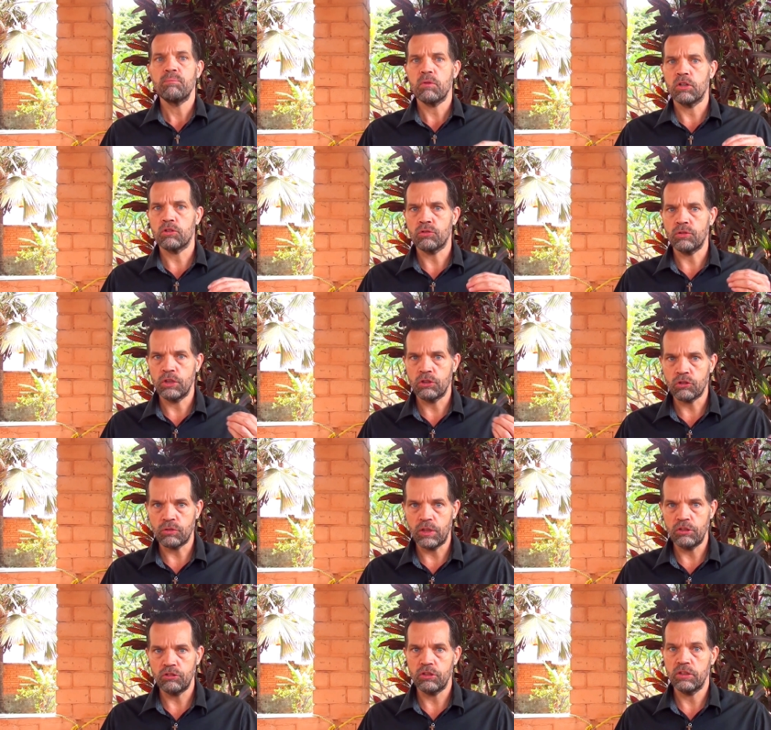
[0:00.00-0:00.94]
a
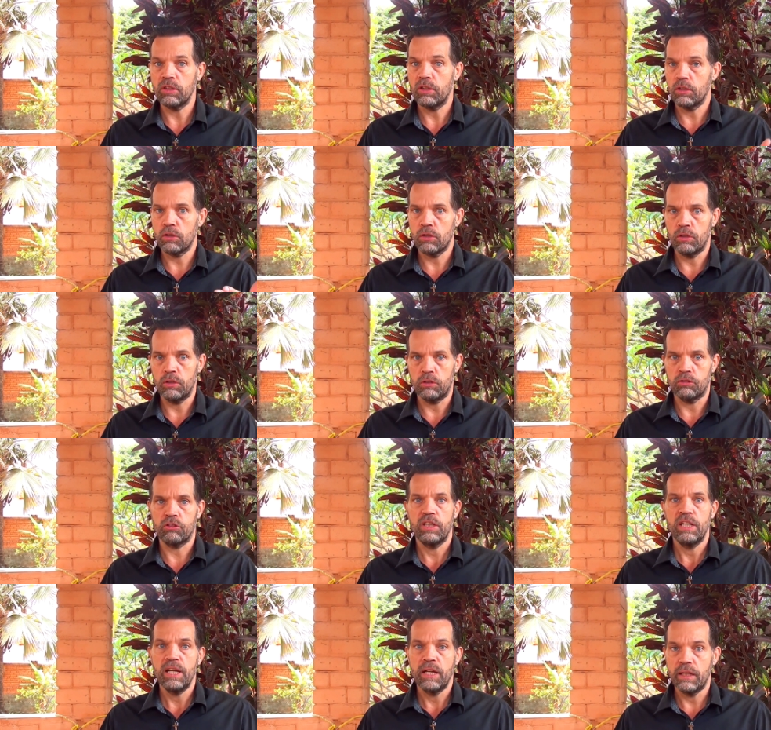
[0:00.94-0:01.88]
transgression occurs.
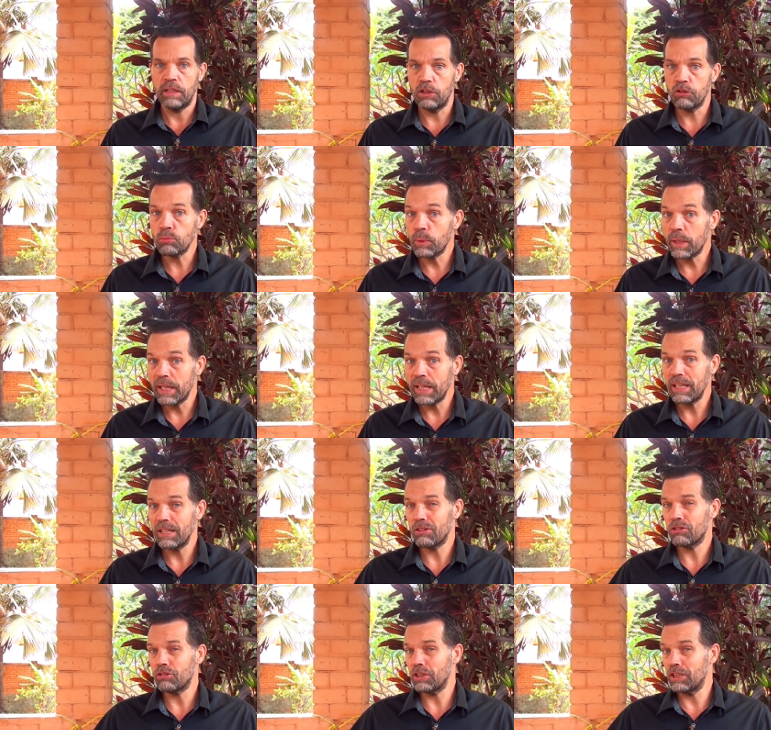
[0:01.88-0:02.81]
In this
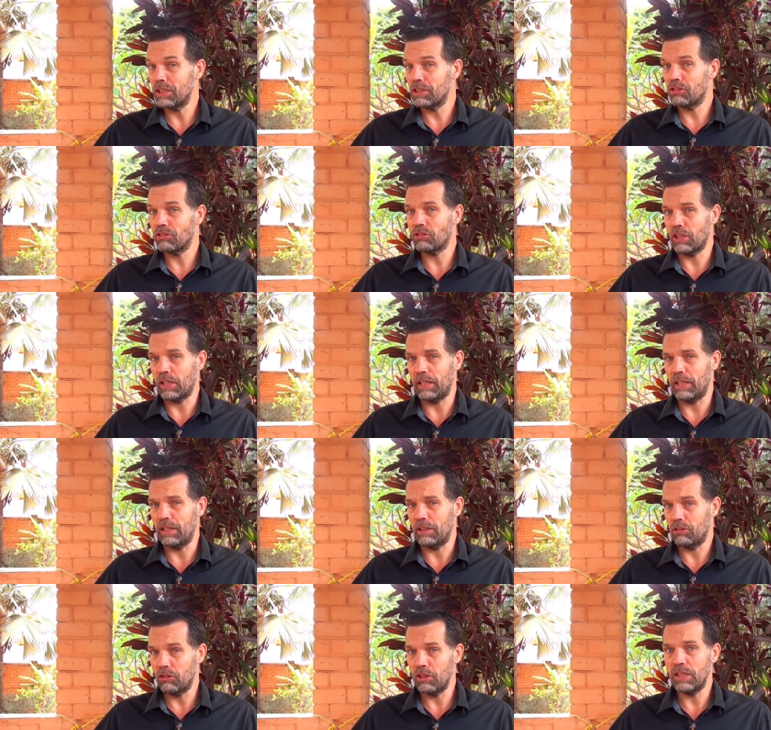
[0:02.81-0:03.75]
way, sin is
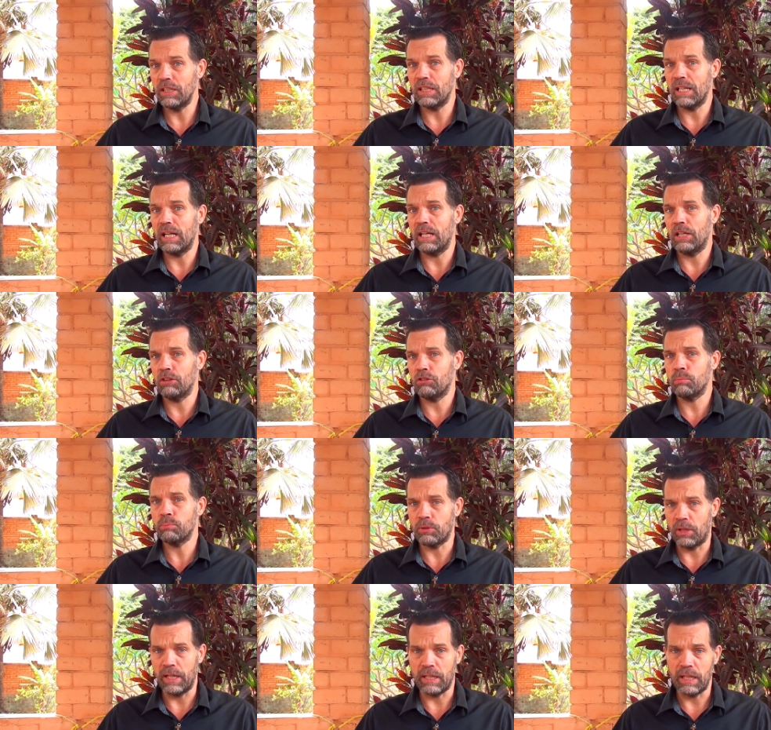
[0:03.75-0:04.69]
seen as
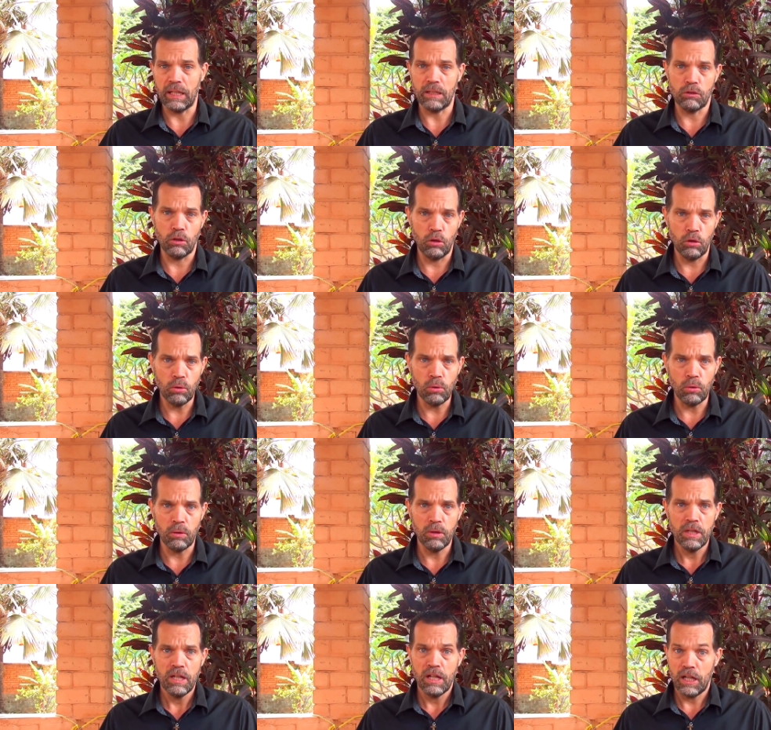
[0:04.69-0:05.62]
breaking the law.
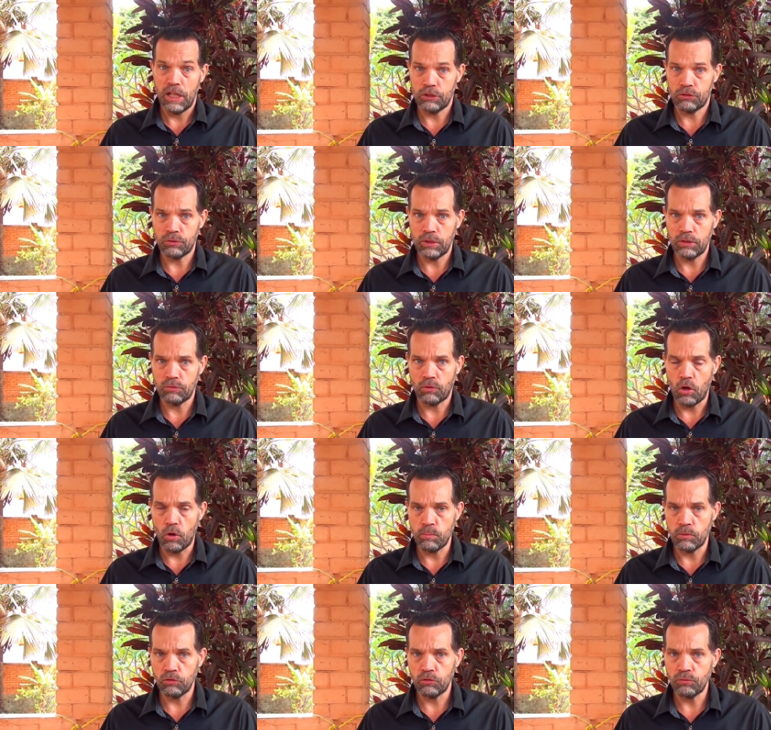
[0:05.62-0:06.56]
Let's read
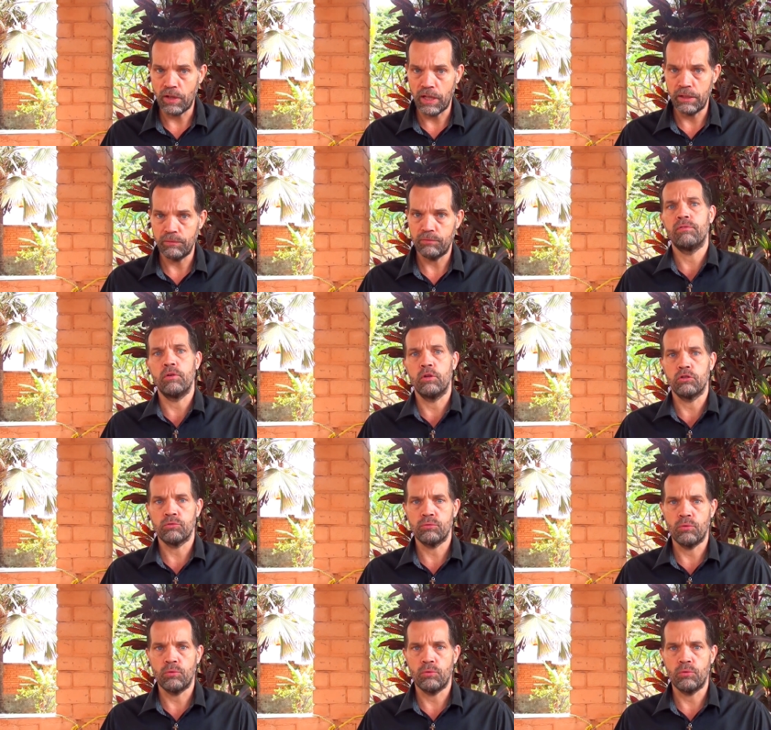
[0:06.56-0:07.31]
Romans 5 verse